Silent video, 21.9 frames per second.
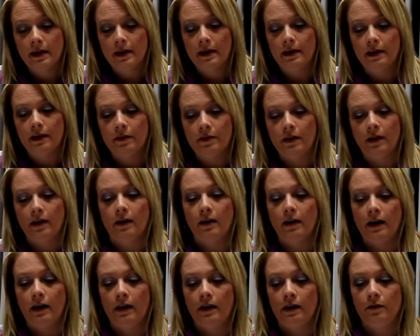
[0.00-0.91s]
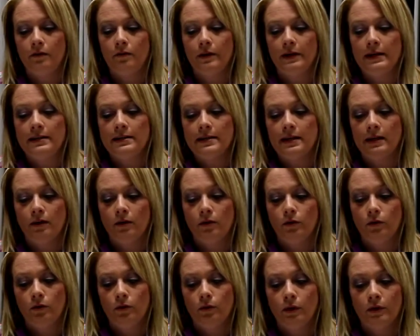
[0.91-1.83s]
and then I write down
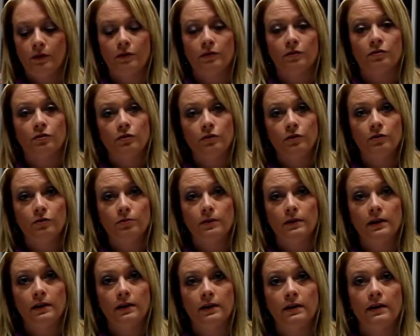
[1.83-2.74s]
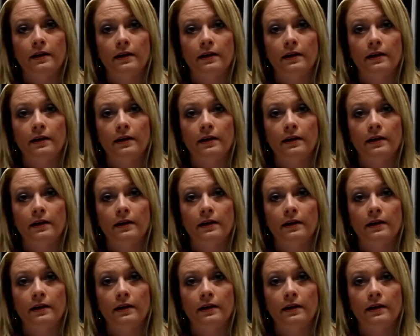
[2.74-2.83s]
what their scores were,